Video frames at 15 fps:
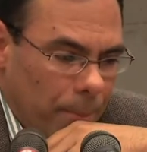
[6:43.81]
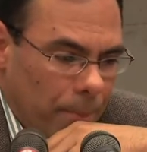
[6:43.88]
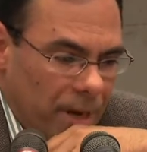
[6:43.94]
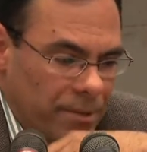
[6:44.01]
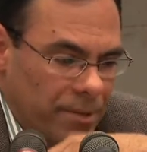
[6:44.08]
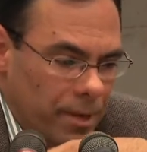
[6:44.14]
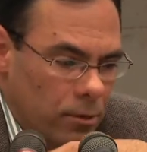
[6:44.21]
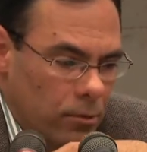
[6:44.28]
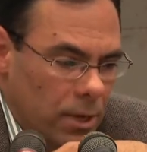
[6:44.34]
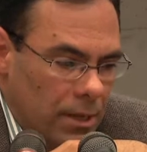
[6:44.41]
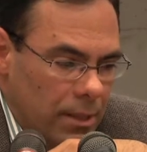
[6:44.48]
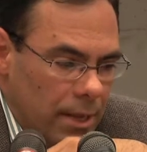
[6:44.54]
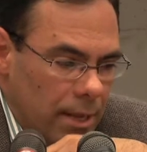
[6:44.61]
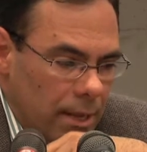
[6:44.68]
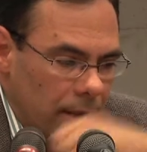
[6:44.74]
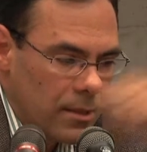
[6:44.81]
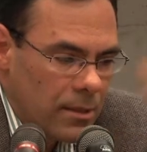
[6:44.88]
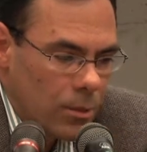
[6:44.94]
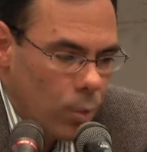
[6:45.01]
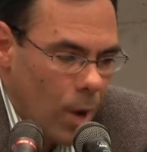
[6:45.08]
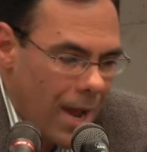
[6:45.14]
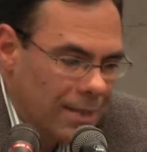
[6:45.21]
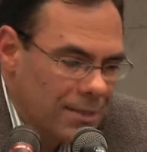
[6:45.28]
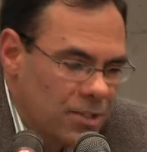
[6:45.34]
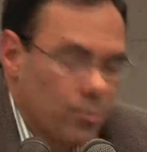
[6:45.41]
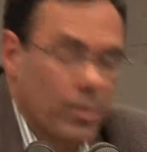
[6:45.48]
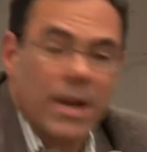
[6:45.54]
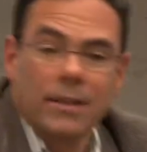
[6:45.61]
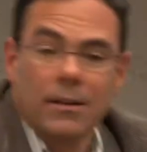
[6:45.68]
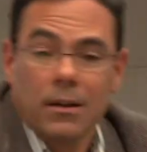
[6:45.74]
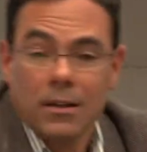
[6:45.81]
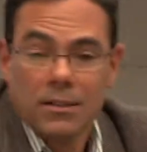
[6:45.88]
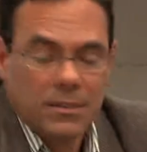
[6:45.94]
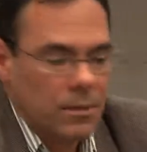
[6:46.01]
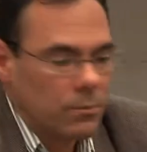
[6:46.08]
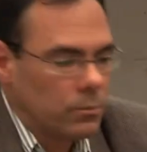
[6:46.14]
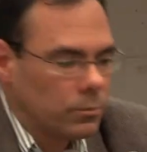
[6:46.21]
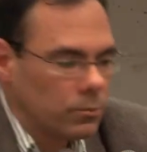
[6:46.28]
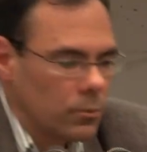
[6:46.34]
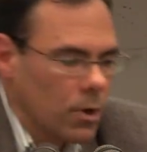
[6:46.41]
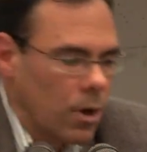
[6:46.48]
particularly the widespread custom